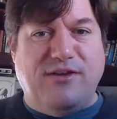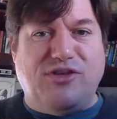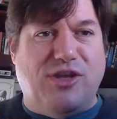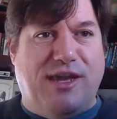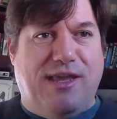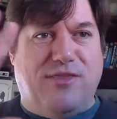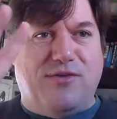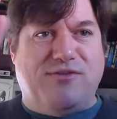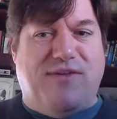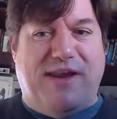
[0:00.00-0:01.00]
eventually
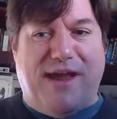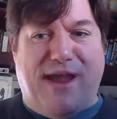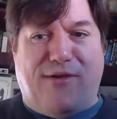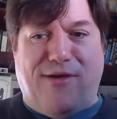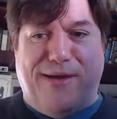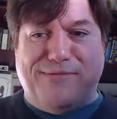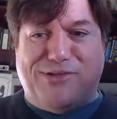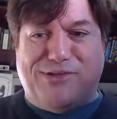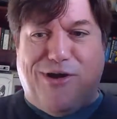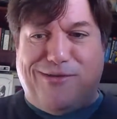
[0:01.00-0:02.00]
those Venn
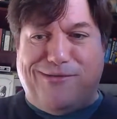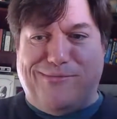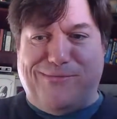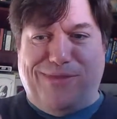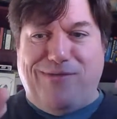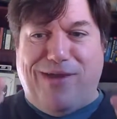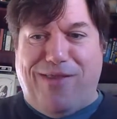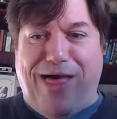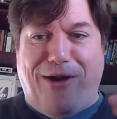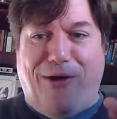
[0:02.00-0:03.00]
diagrams start
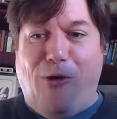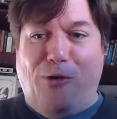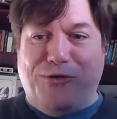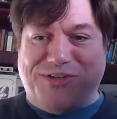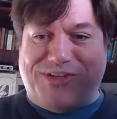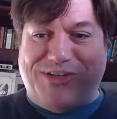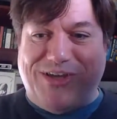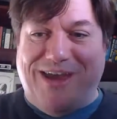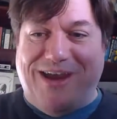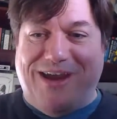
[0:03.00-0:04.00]
leaving a lot of
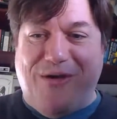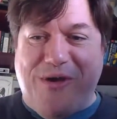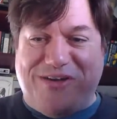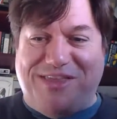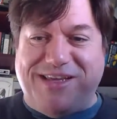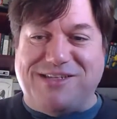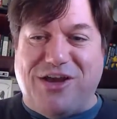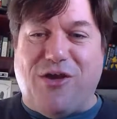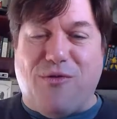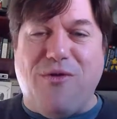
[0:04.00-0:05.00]
holes where things
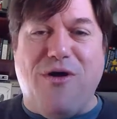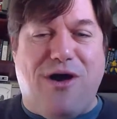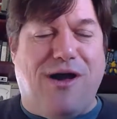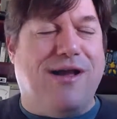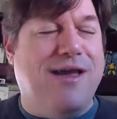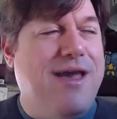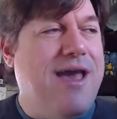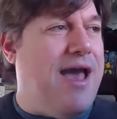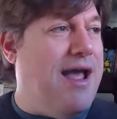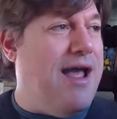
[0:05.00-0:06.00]
can go wrong.
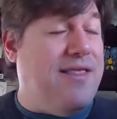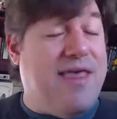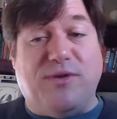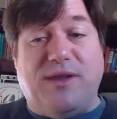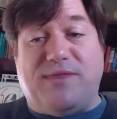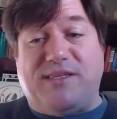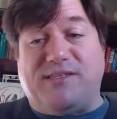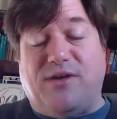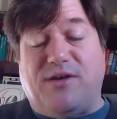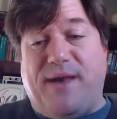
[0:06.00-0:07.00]
And that's really what this
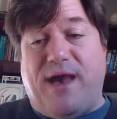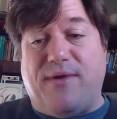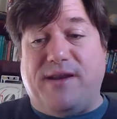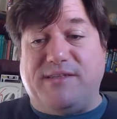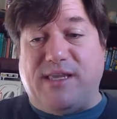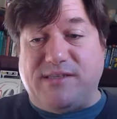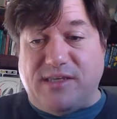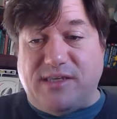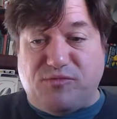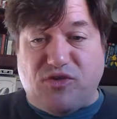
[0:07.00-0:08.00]
is all about, right?
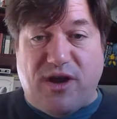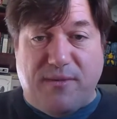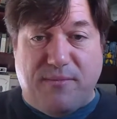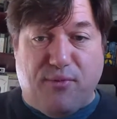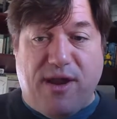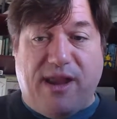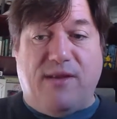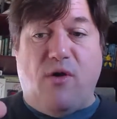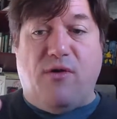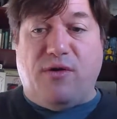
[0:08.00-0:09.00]
Is trying to bring it
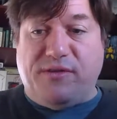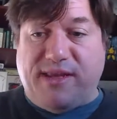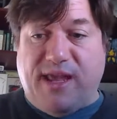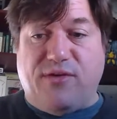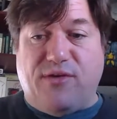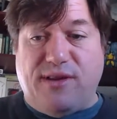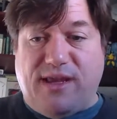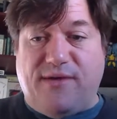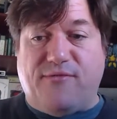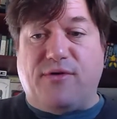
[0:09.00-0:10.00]
all together and
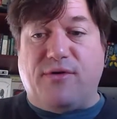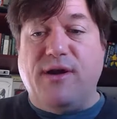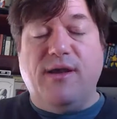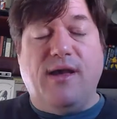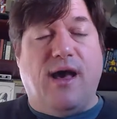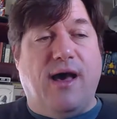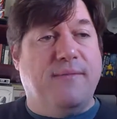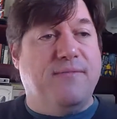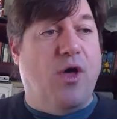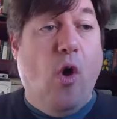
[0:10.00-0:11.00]
cover
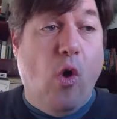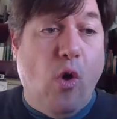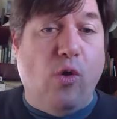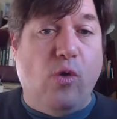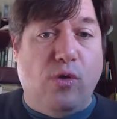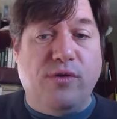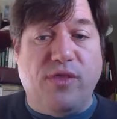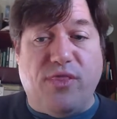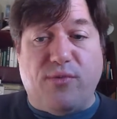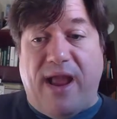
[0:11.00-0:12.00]
the
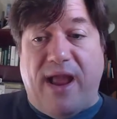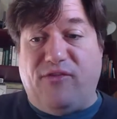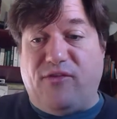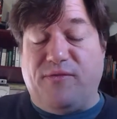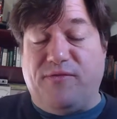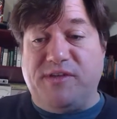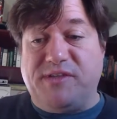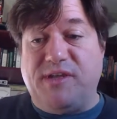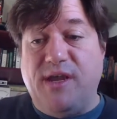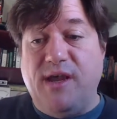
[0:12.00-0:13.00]
whole threat
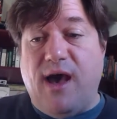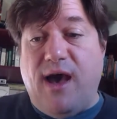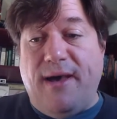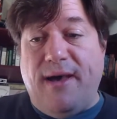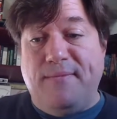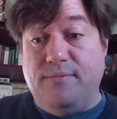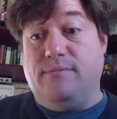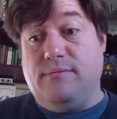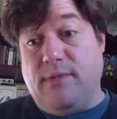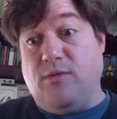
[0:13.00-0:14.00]
surface in
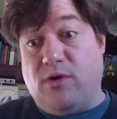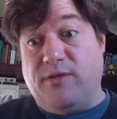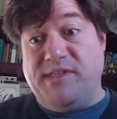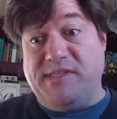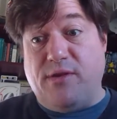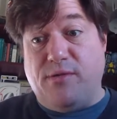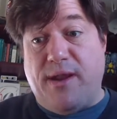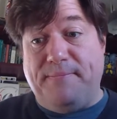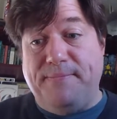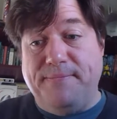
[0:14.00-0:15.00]
the world of inside of
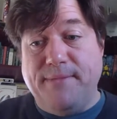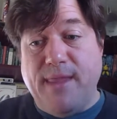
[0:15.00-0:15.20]
threat.